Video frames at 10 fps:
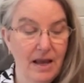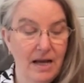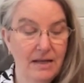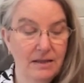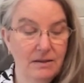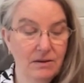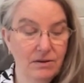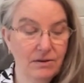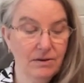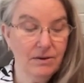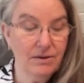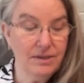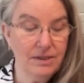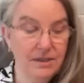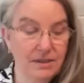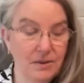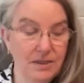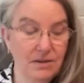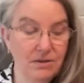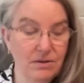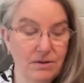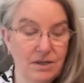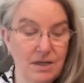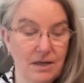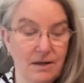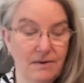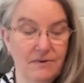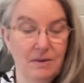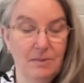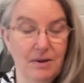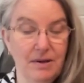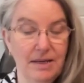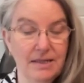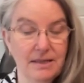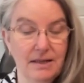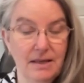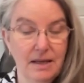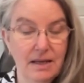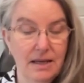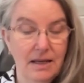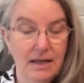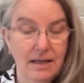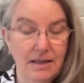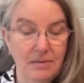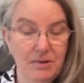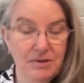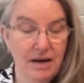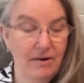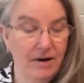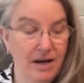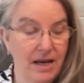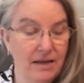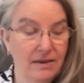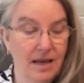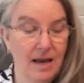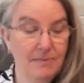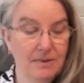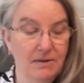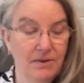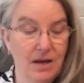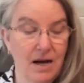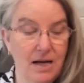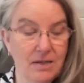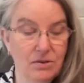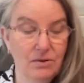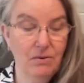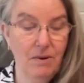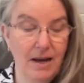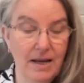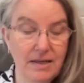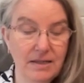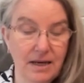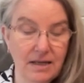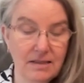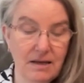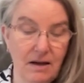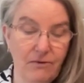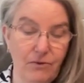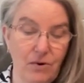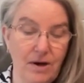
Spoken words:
And in the 23rd year of Nebuchadnezzar, Nebuzaradan, the captain of the guard, took away into exile